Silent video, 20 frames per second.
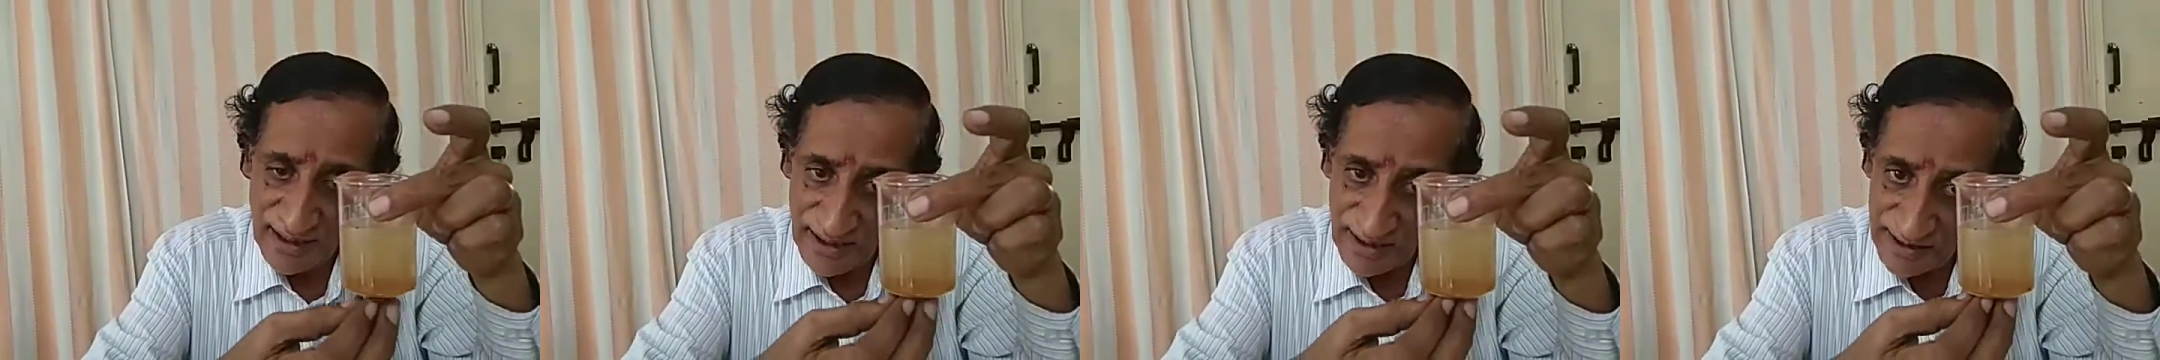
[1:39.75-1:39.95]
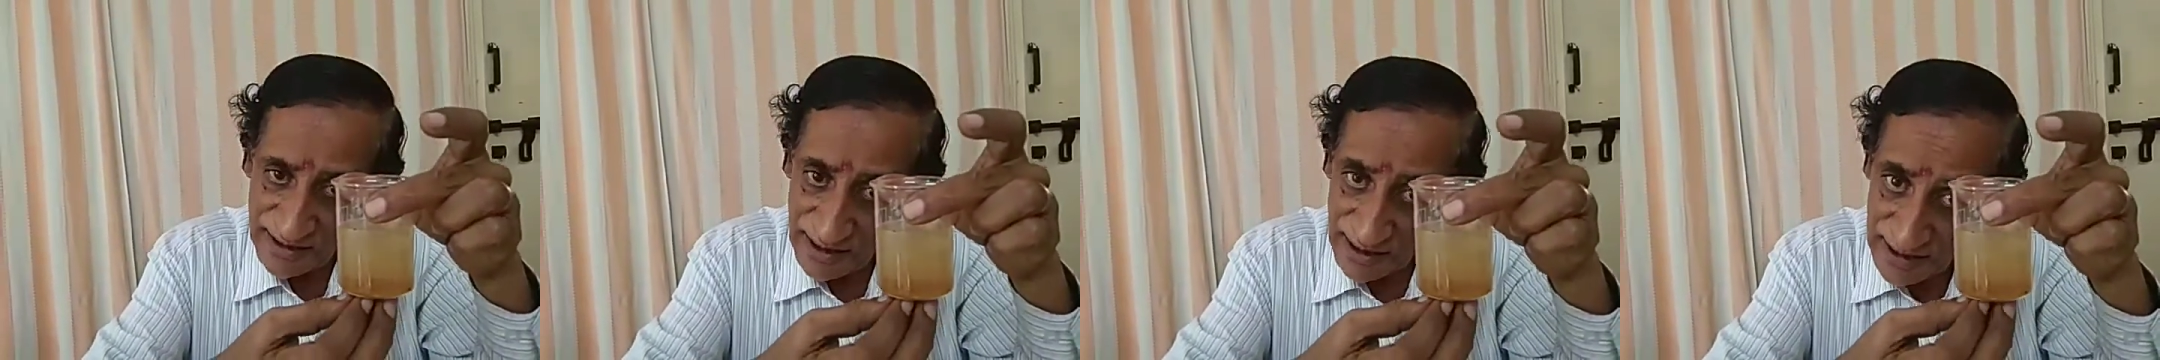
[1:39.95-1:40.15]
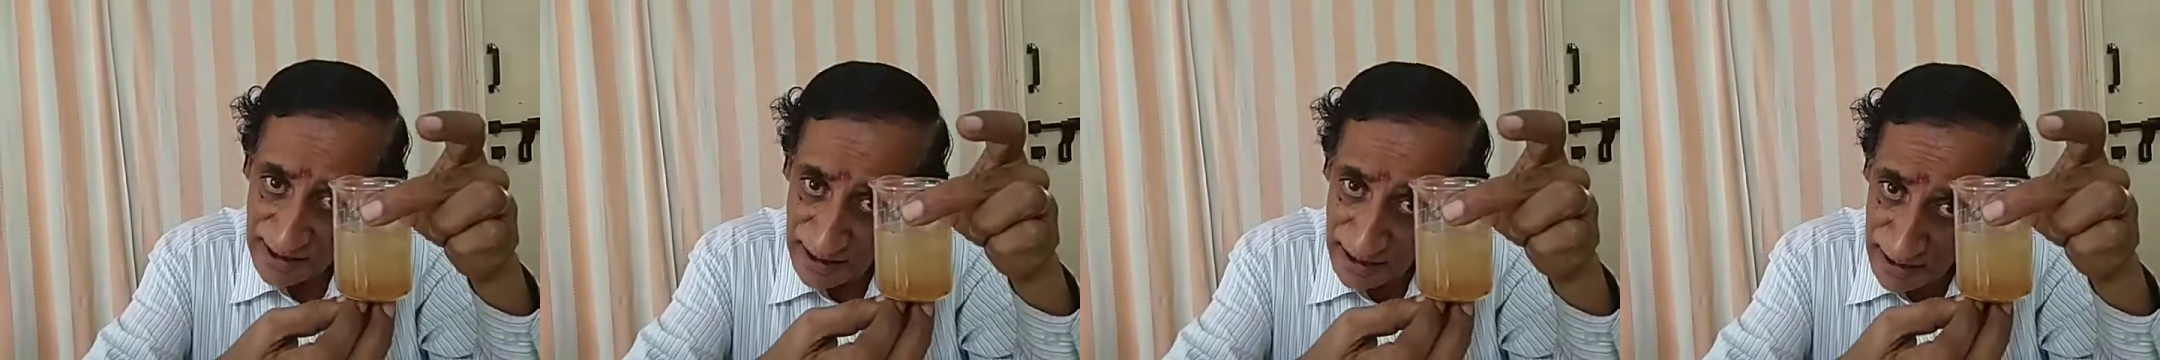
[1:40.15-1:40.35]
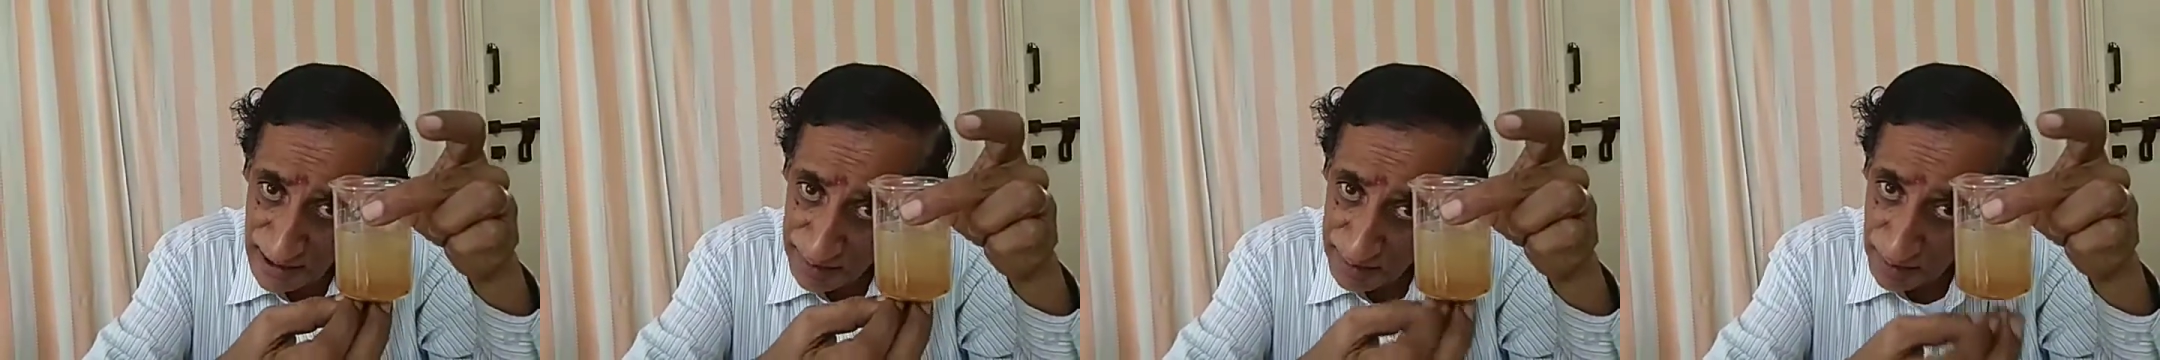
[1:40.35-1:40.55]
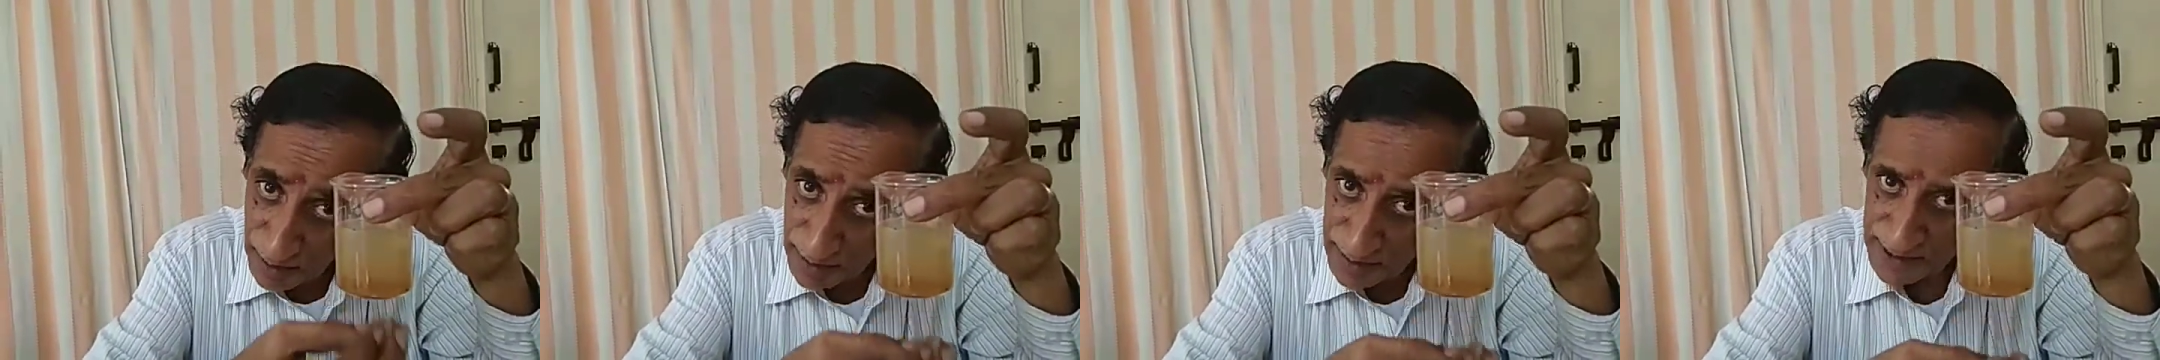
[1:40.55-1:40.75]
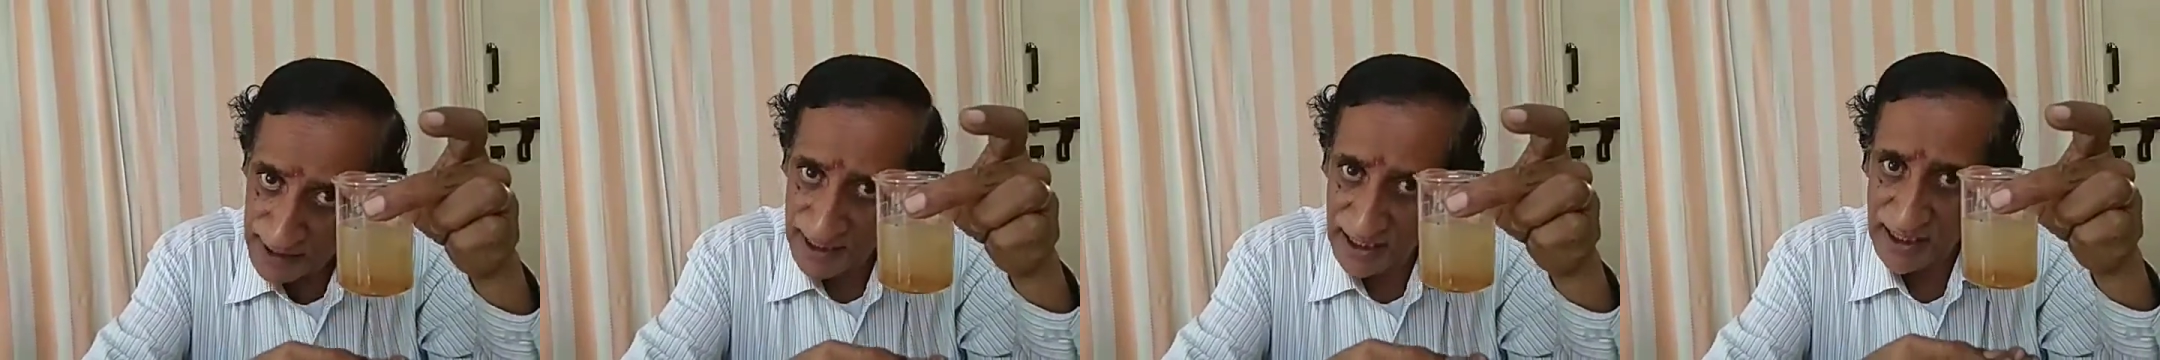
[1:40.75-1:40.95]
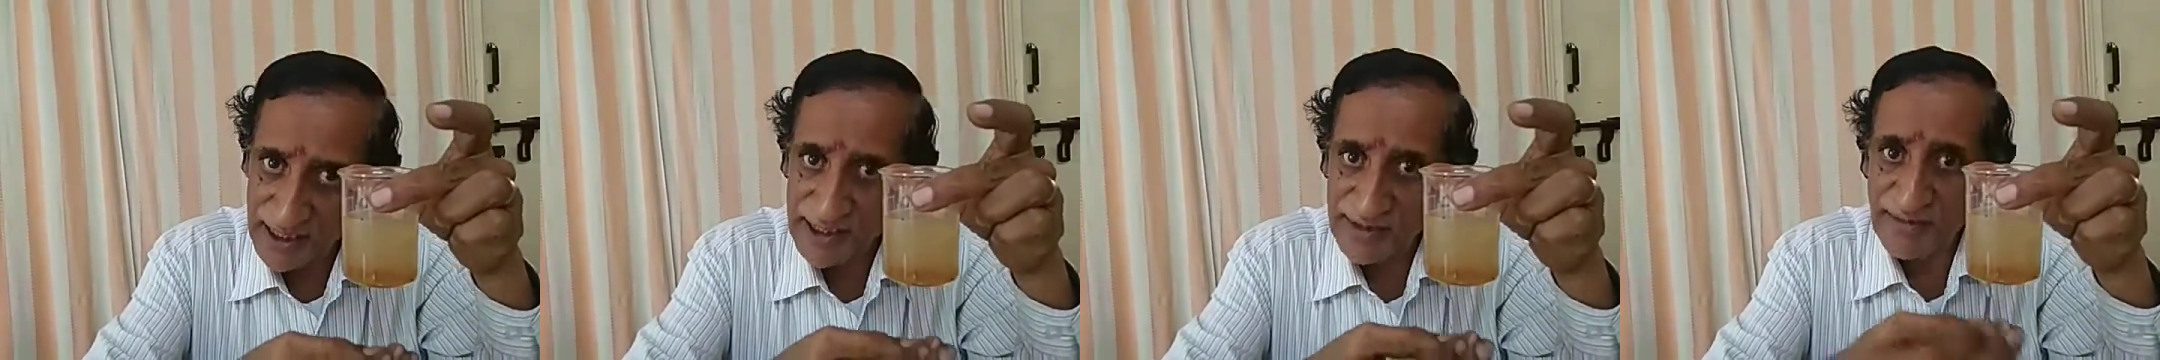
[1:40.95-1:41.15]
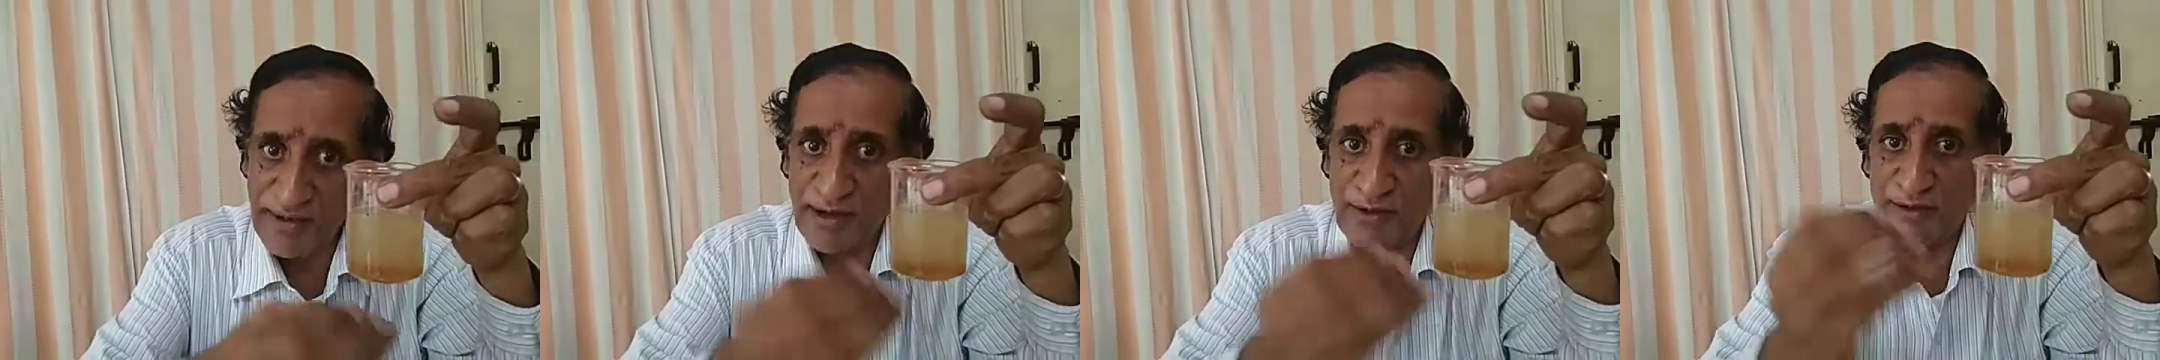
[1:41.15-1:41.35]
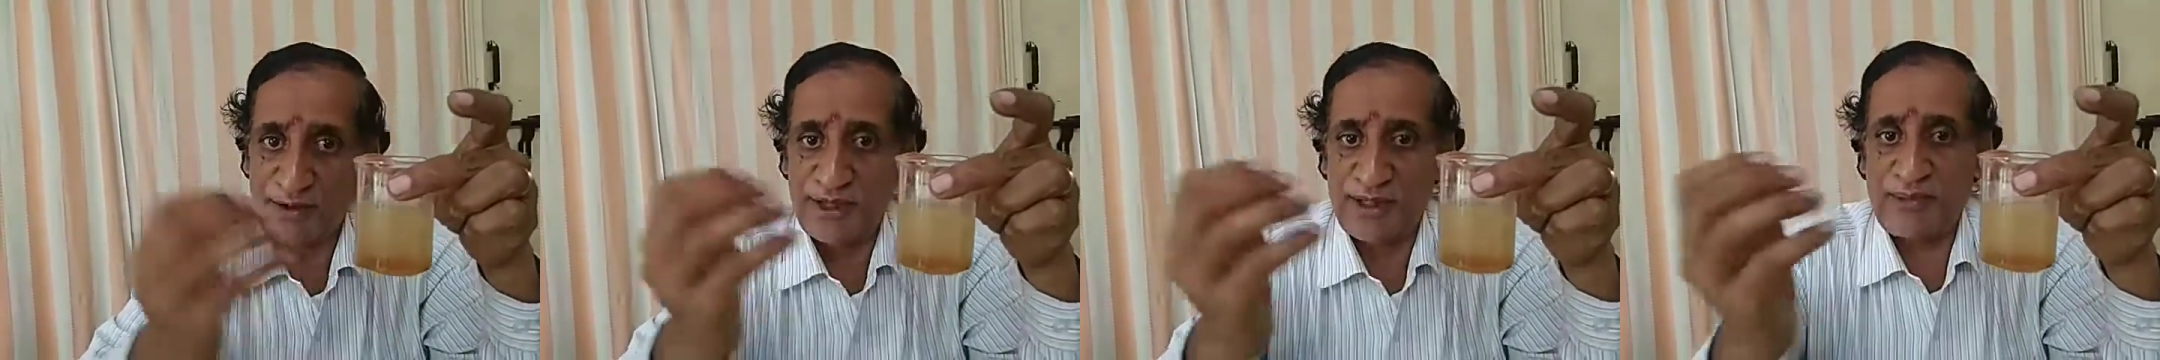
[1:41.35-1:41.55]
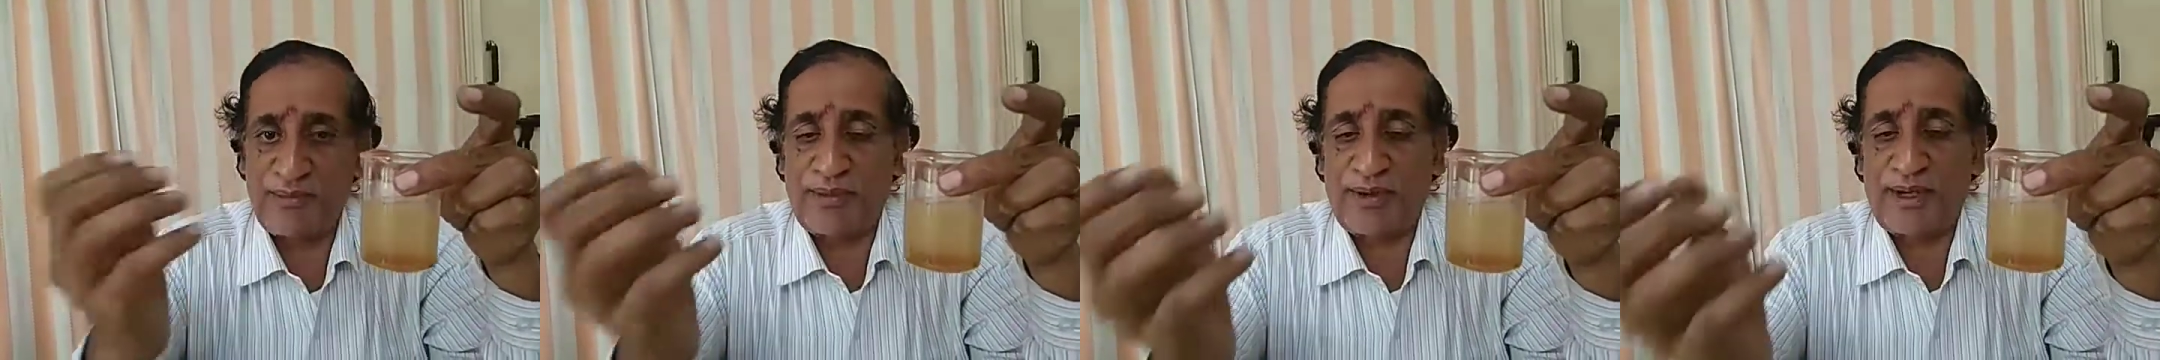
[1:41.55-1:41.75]
settled particles. We have to
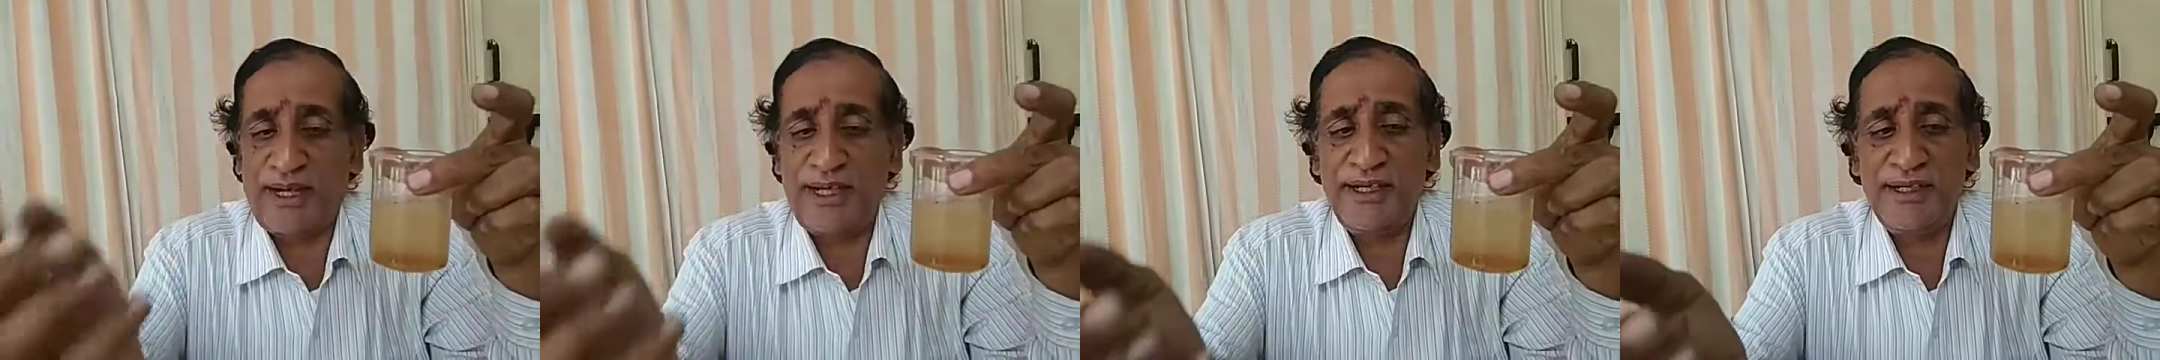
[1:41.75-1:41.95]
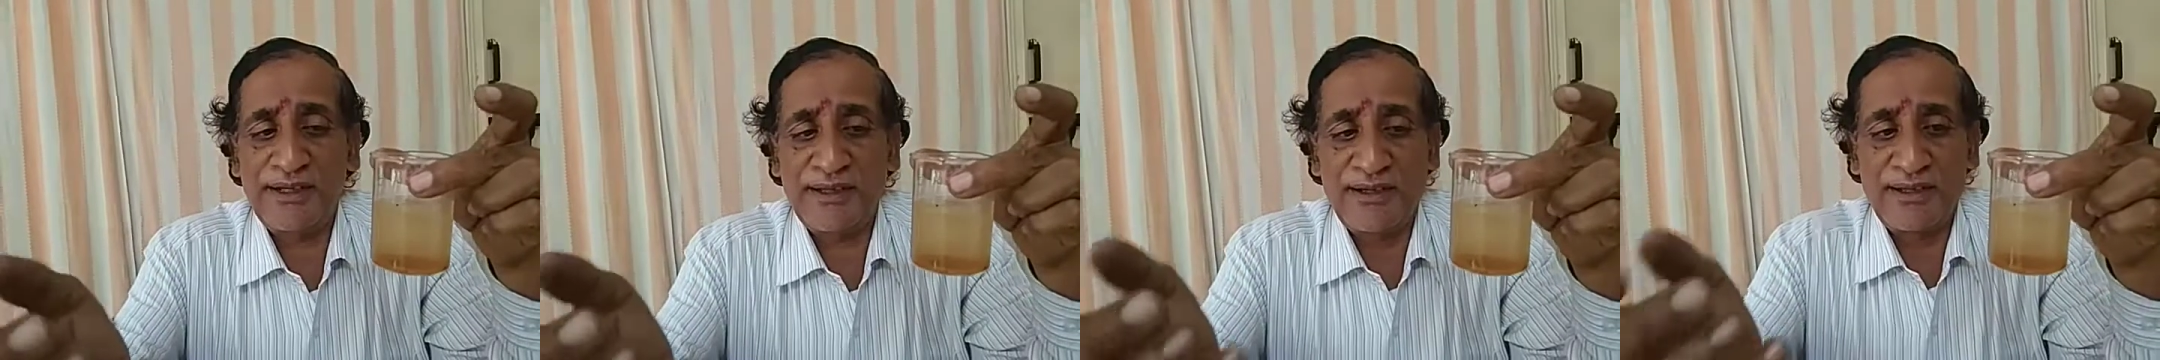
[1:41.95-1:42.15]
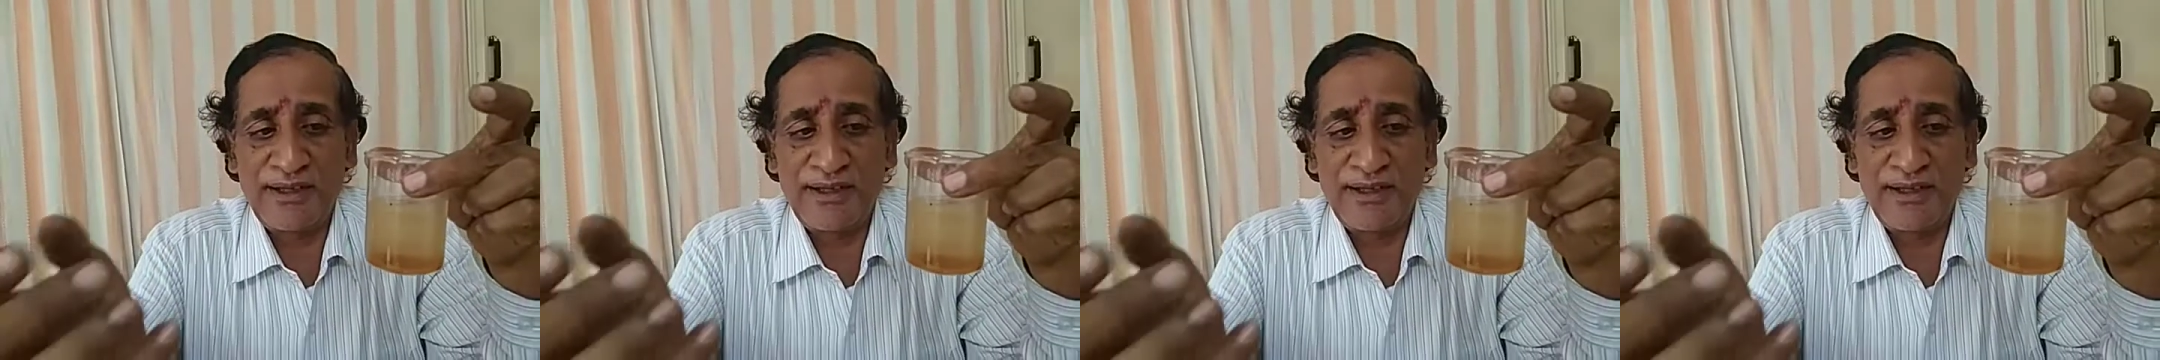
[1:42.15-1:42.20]
separate,